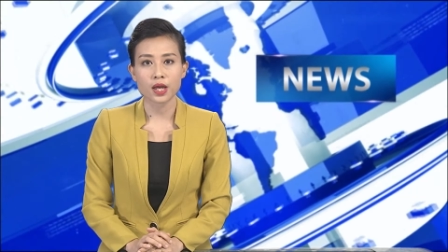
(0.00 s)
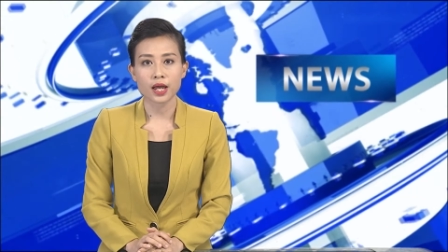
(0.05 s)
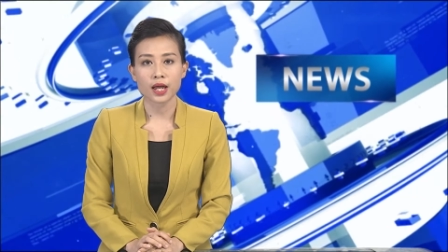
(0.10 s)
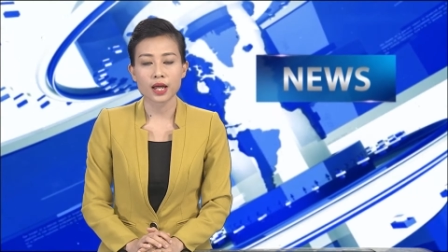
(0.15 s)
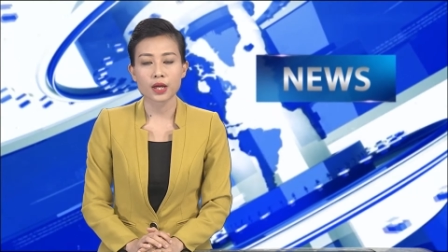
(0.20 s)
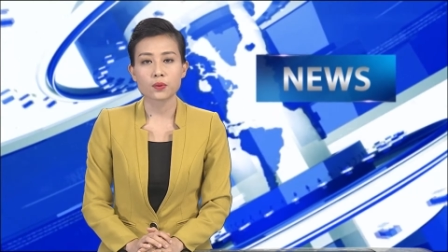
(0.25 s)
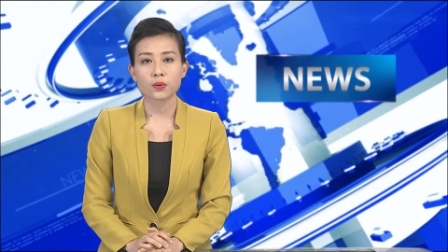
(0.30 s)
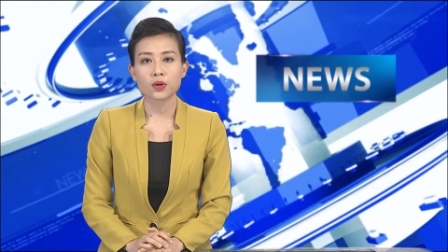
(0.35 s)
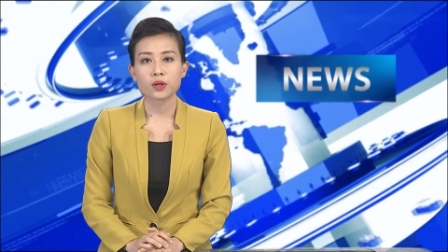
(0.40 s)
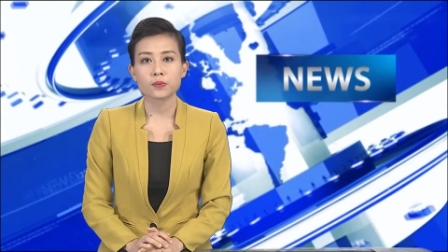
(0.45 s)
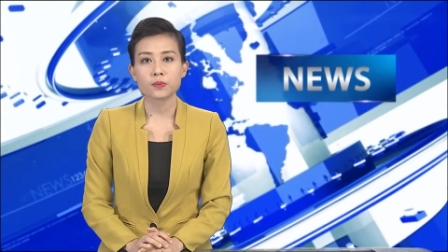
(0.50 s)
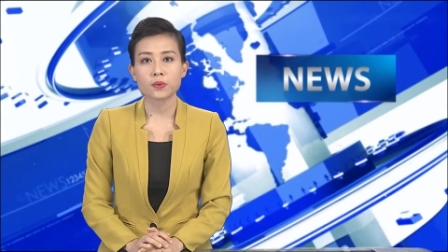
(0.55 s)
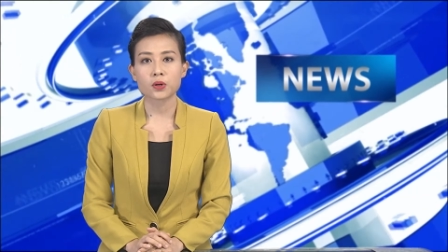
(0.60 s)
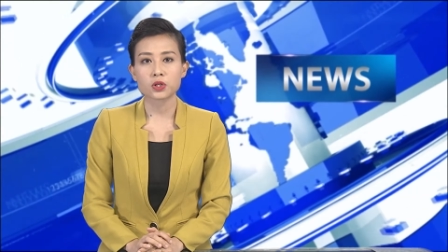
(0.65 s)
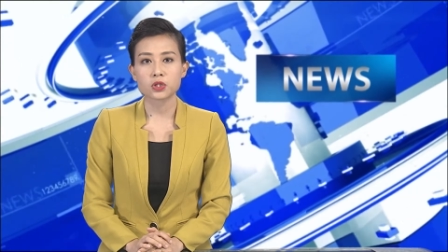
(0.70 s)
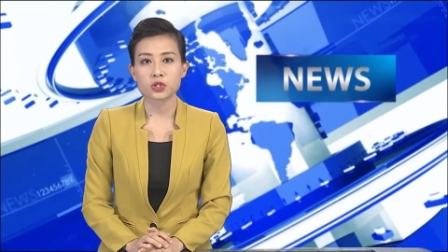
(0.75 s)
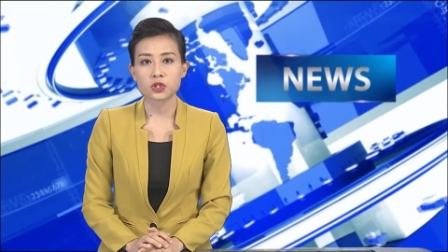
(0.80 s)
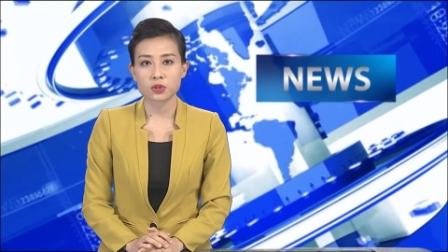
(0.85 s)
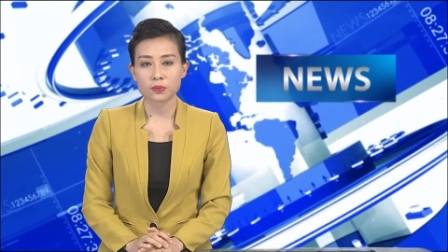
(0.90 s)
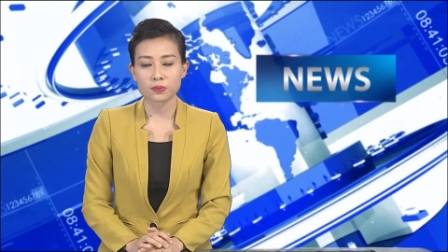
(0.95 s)
and
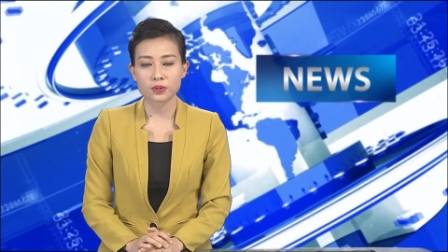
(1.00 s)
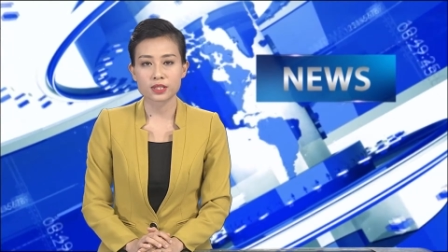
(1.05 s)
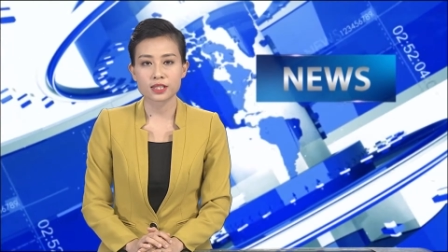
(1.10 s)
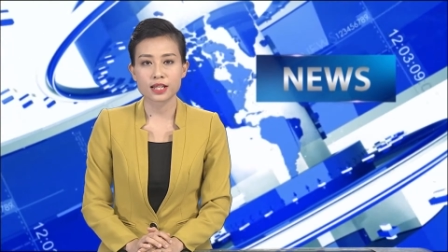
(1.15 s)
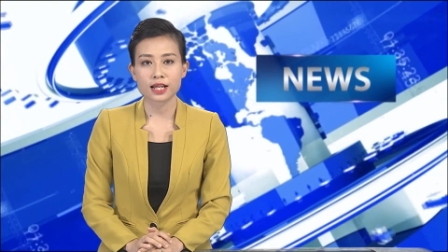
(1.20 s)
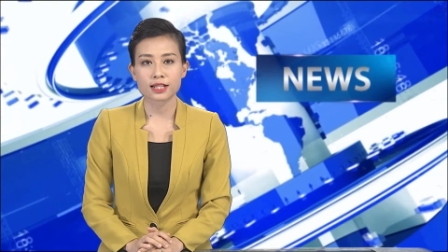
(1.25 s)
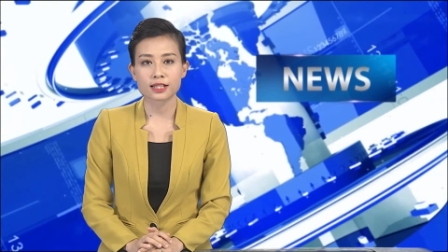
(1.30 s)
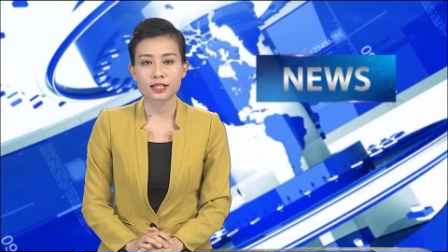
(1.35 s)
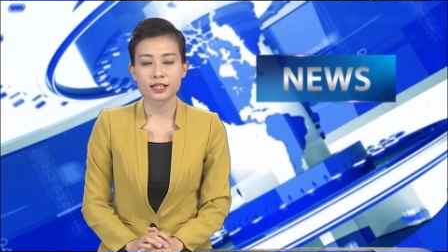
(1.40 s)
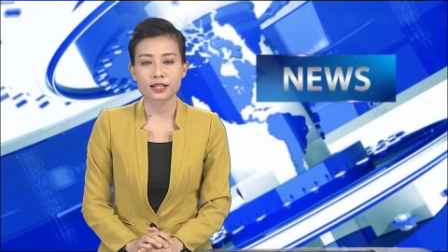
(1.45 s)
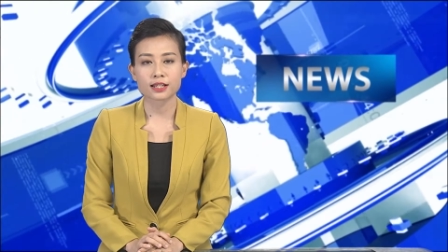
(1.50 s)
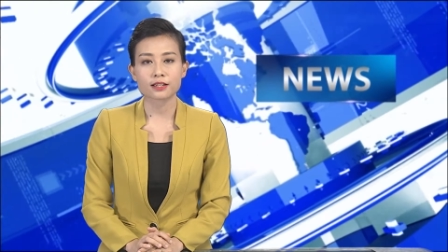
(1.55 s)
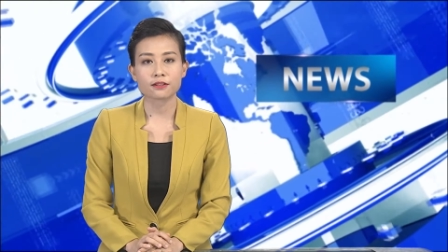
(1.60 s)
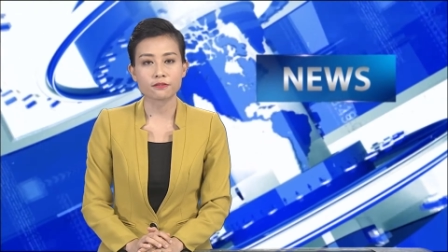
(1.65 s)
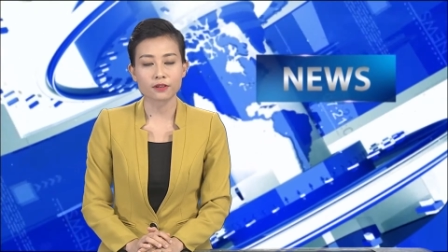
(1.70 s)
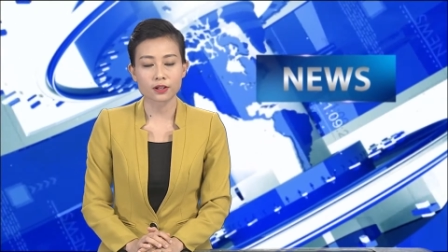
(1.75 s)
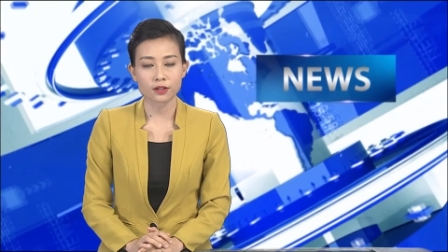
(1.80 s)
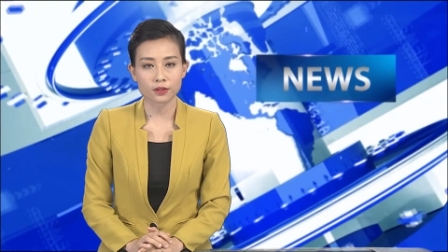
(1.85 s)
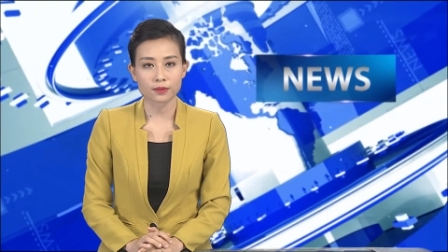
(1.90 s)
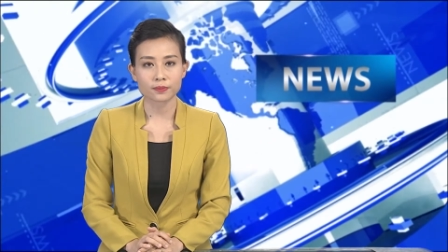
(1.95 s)
1.2% in
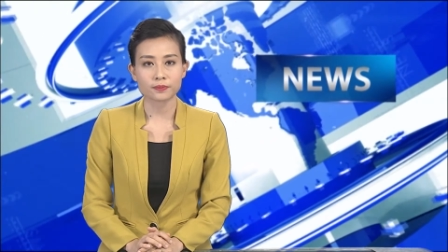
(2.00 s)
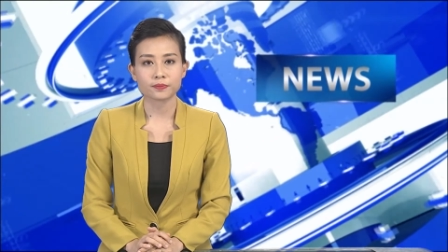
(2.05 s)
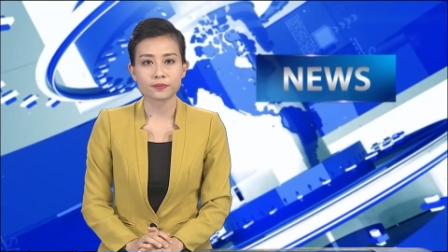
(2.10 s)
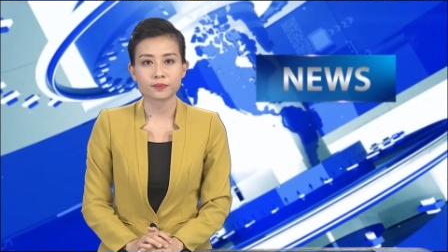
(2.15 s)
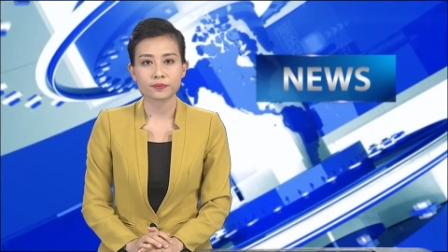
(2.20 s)
volume.